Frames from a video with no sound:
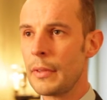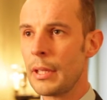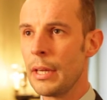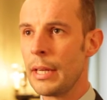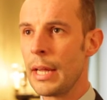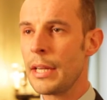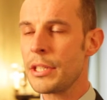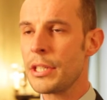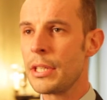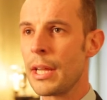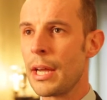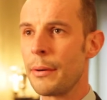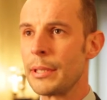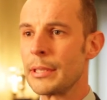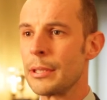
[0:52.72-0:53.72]
And actually
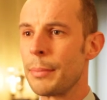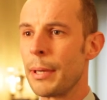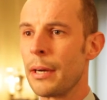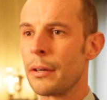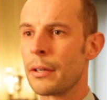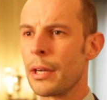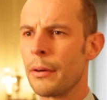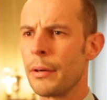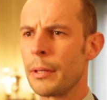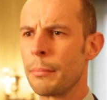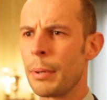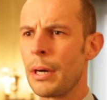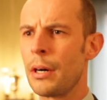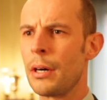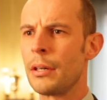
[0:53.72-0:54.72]
now it's about going
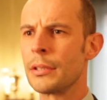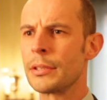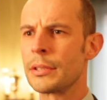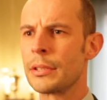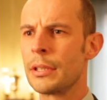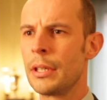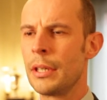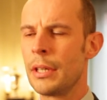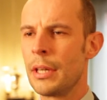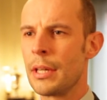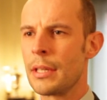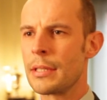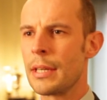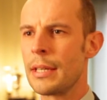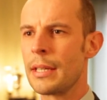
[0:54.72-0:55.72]
past
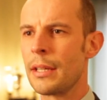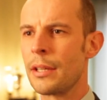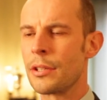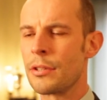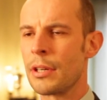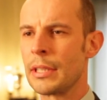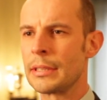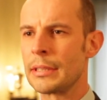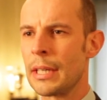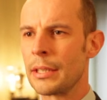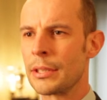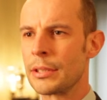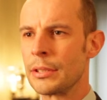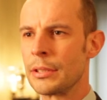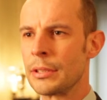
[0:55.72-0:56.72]
taking
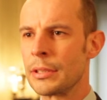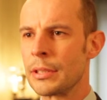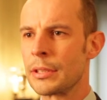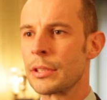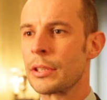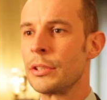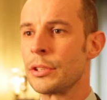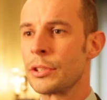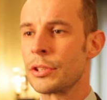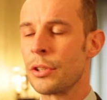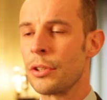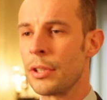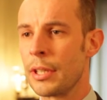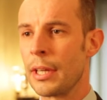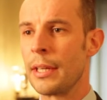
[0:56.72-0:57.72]
transactions as a
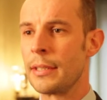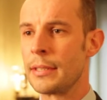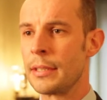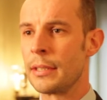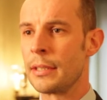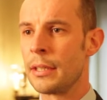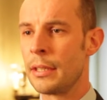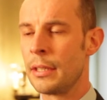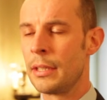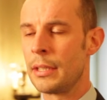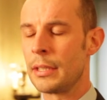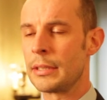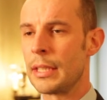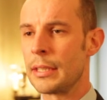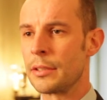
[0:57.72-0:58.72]
consolidated
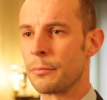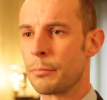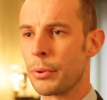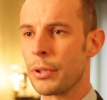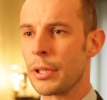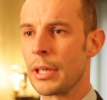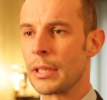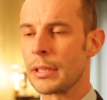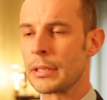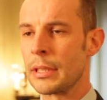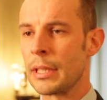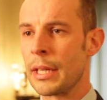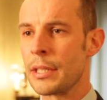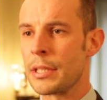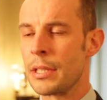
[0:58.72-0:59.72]
set of products
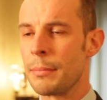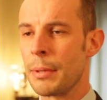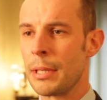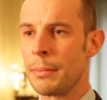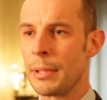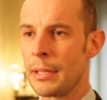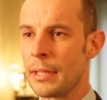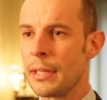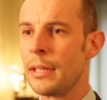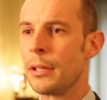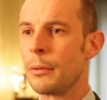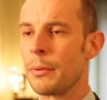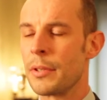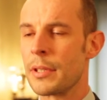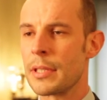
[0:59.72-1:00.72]
and actually maybe
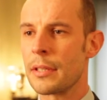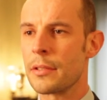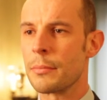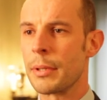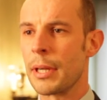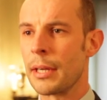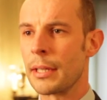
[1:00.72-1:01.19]
dealing with the settlement